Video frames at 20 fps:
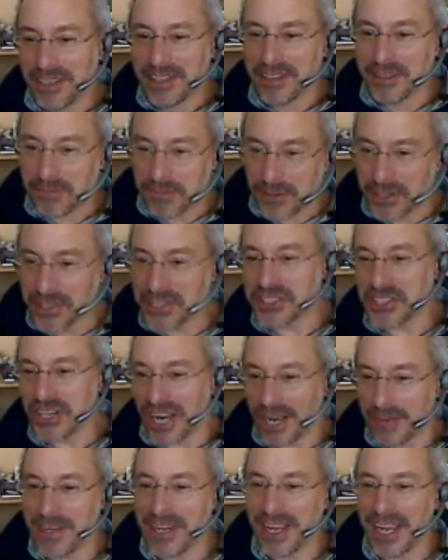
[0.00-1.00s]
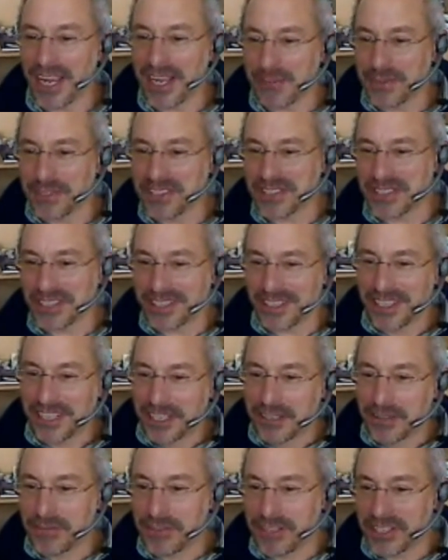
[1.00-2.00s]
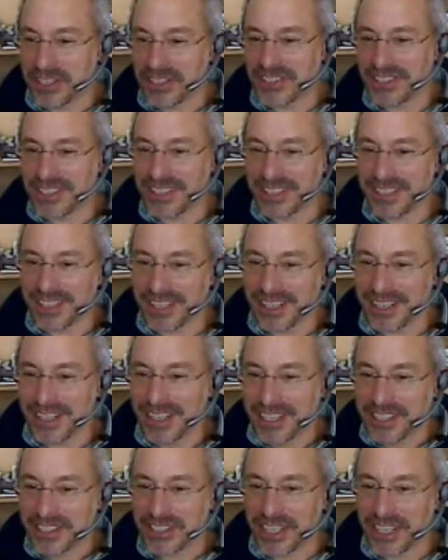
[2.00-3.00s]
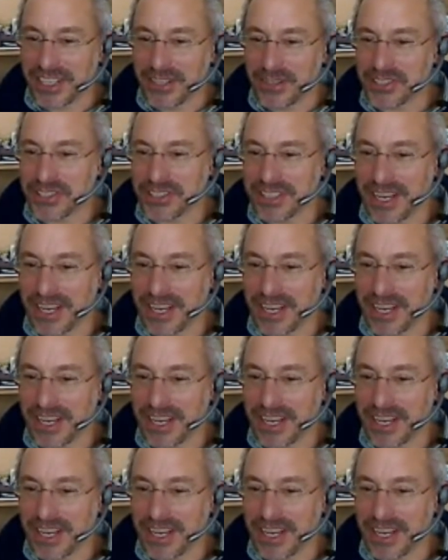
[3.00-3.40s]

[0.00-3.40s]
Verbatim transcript: the first job he had was to finish the uh, giant ocean